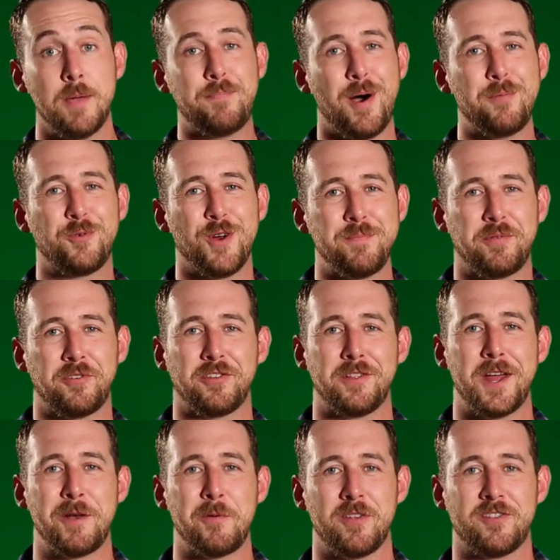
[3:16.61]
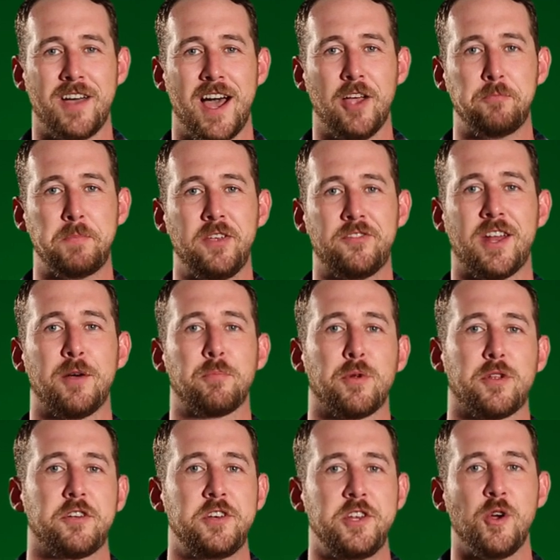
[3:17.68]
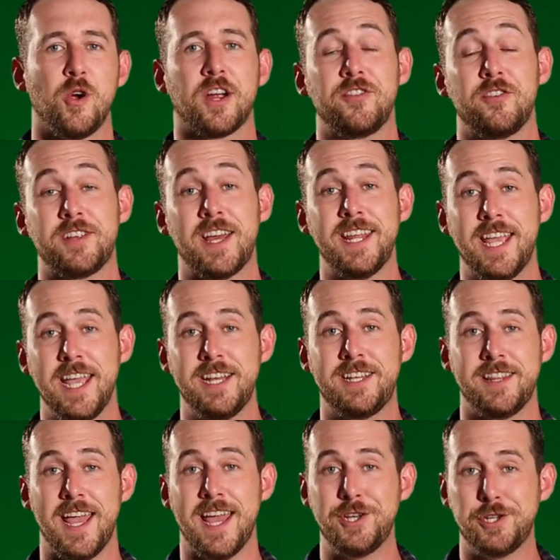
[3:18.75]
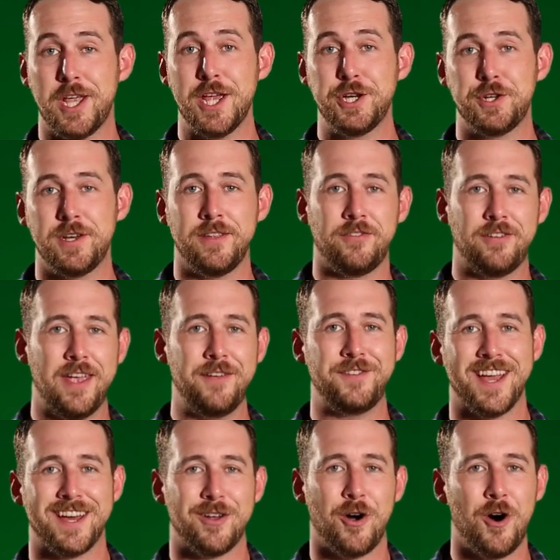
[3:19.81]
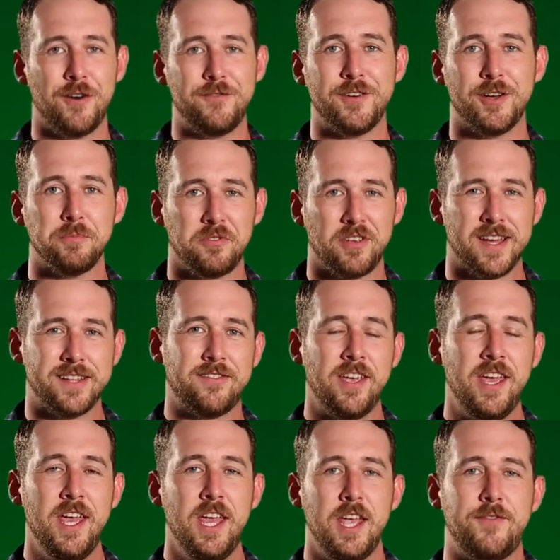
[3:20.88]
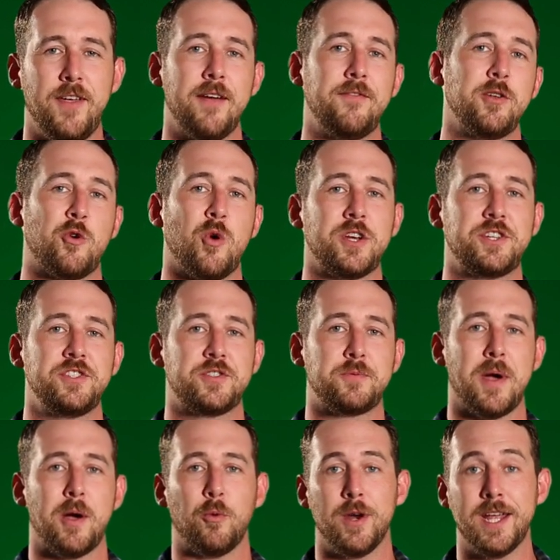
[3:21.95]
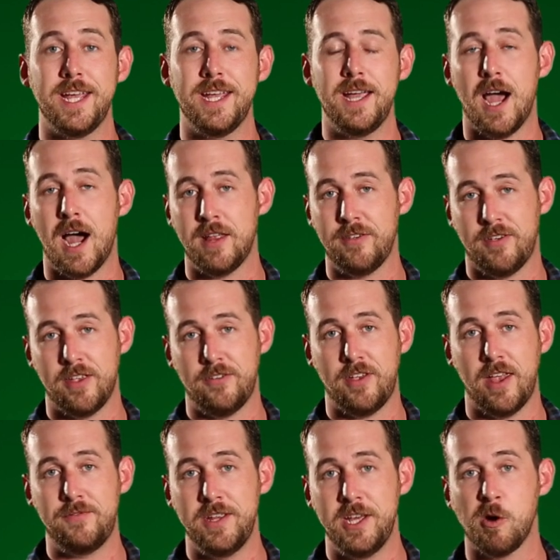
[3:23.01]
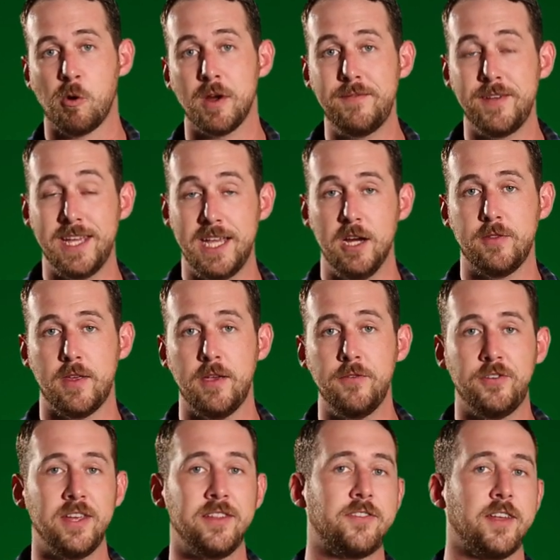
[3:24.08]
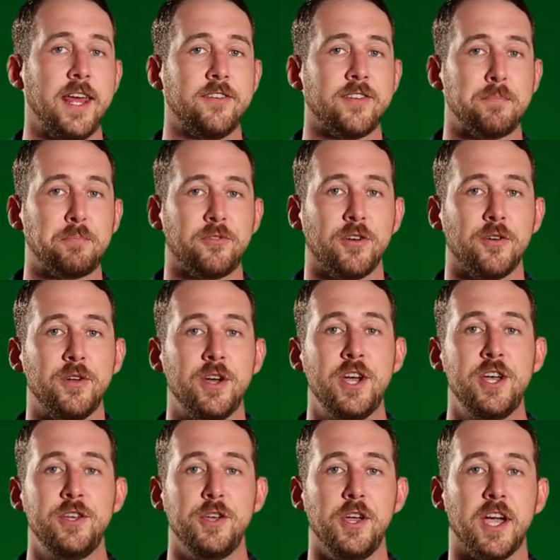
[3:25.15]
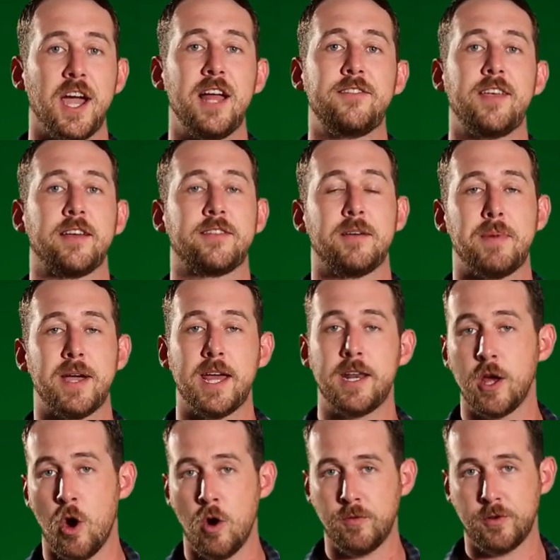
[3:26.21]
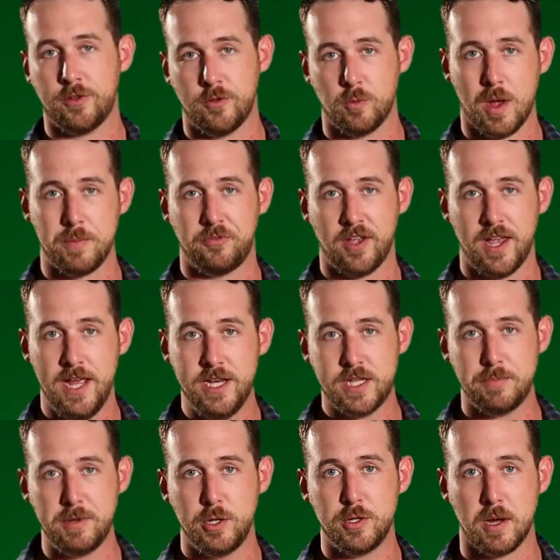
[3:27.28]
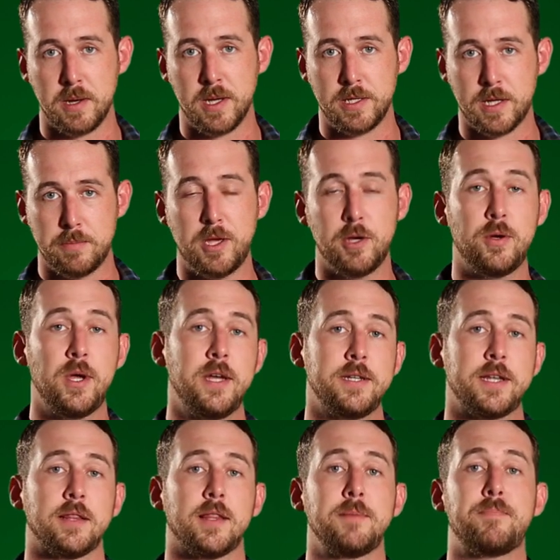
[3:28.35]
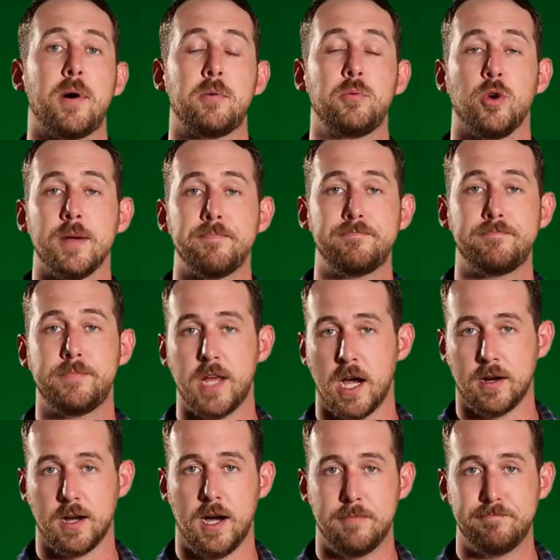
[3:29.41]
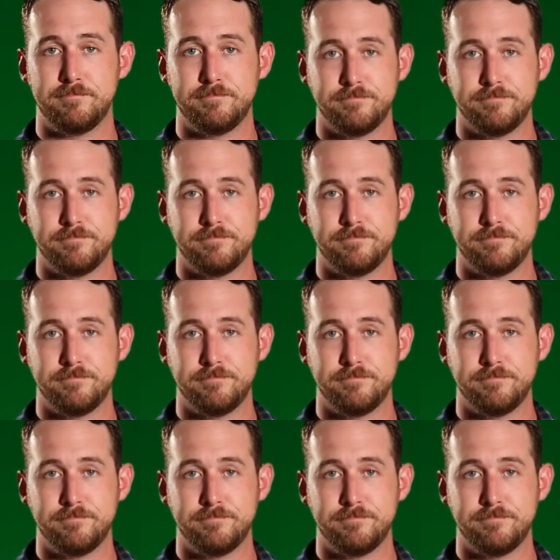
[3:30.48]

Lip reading: Lightbulb Grip is a lighting rental house based out of Brooklyn, New York, and they're dedicated to the education and safety on all film sets. If you have any questions about rigging, on-set safety, or even gear that you've seen in today's episode, you can contact them by heading over to their website at www.lightbulbgrip.com.